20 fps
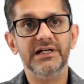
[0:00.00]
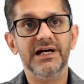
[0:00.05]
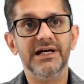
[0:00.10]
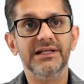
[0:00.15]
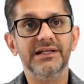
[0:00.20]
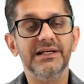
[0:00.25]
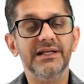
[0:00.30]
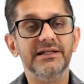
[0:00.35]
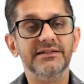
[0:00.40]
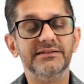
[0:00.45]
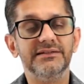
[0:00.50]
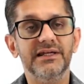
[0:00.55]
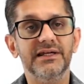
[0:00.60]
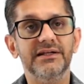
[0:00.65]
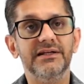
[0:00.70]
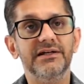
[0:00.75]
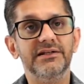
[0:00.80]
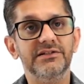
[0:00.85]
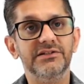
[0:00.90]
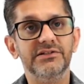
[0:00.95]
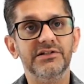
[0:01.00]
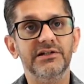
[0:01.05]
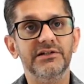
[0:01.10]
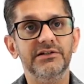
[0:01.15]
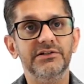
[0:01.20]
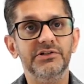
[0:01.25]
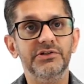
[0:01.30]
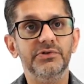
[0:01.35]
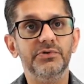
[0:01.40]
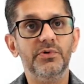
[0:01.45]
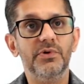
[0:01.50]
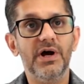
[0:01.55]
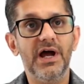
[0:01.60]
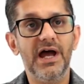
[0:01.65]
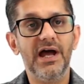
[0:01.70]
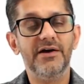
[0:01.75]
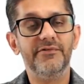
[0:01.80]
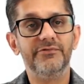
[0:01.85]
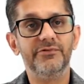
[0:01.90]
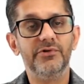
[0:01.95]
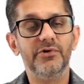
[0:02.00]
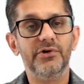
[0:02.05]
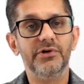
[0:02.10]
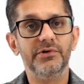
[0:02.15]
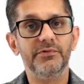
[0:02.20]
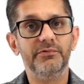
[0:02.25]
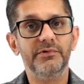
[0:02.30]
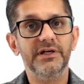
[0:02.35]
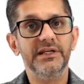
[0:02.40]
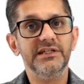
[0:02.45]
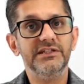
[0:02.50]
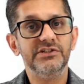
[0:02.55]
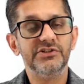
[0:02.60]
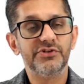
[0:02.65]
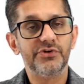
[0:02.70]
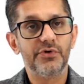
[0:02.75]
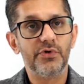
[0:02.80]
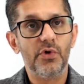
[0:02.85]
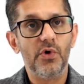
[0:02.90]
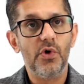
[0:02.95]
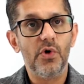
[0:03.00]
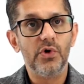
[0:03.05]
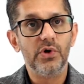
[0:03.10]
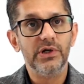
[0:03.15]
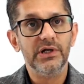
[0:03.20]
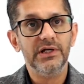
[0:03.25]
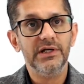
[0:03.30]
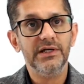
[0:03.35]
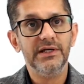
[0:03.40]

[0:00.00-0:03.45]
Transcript: unless and until you have got a very strong